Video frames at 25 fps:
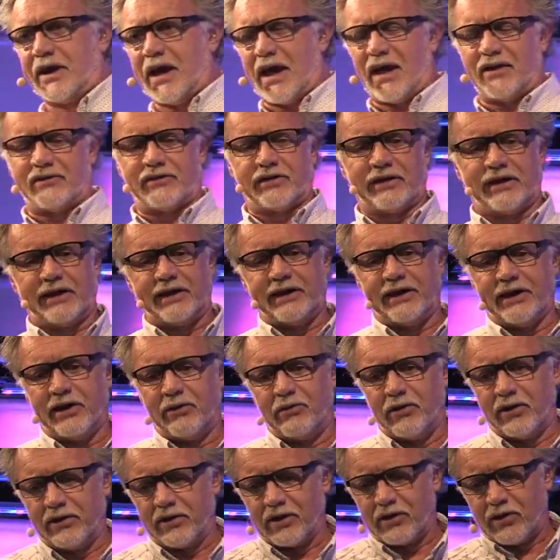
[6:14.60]
actually
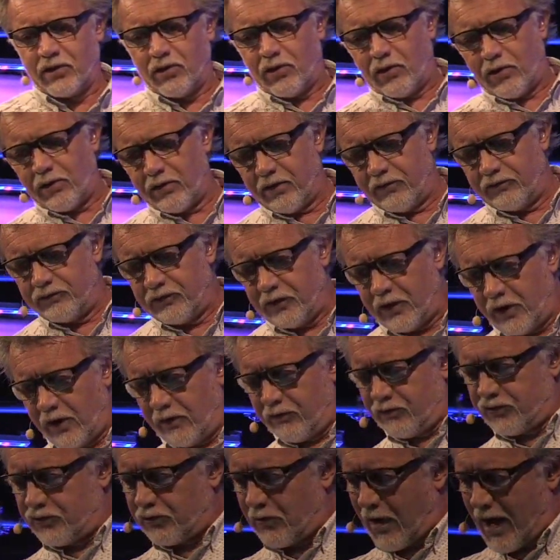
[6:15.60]
are at the core of,
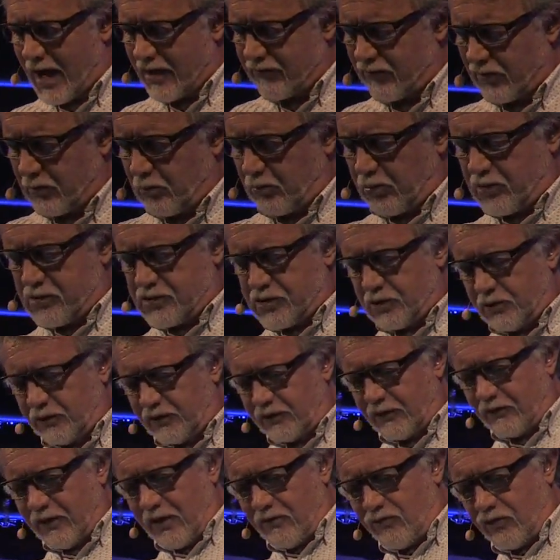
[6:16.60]
of drive and produce
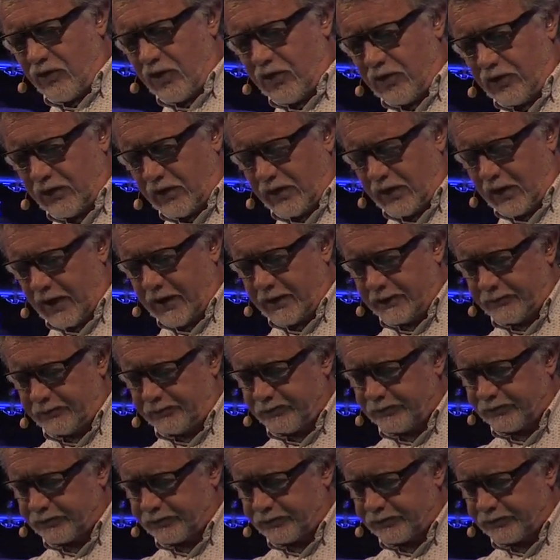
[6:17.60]
of every good thing.